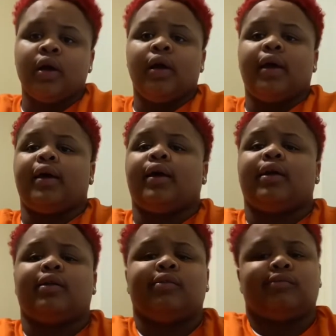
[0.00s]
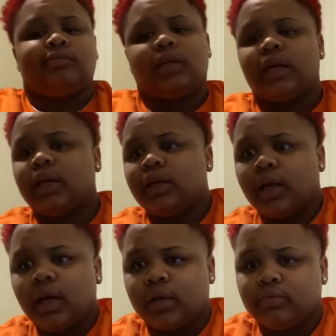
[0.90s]
and get it
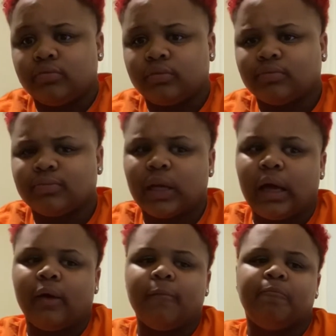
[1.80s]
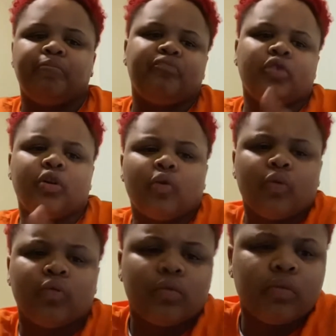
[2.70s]
done. Like, you know,
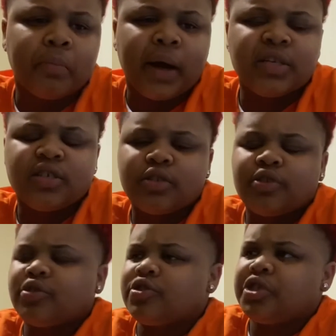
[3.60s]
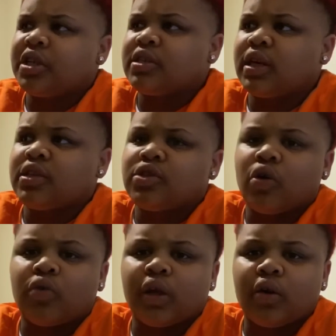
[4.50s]
my sister, she has, like,
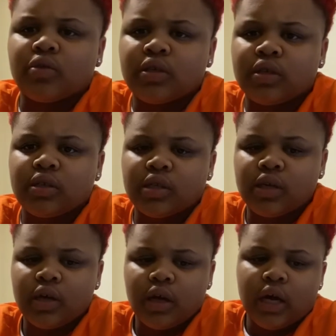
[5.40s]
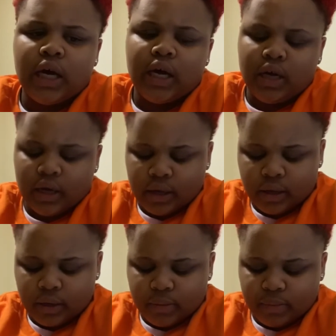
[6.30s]
scoliosis.
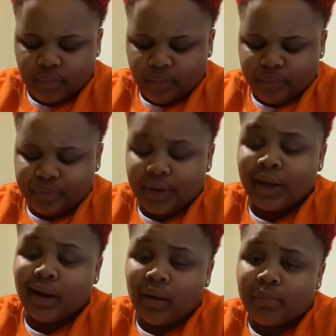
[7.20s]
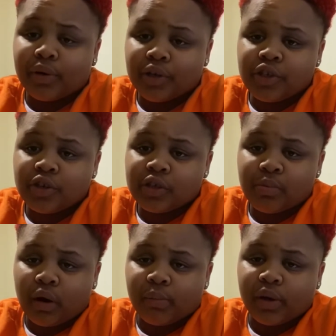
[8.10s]
And I'm pretty sure it's
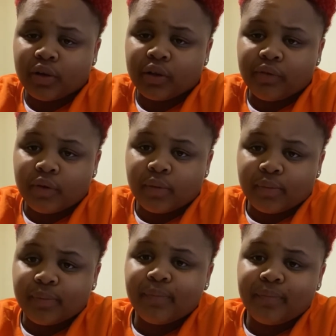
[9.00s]
primarily from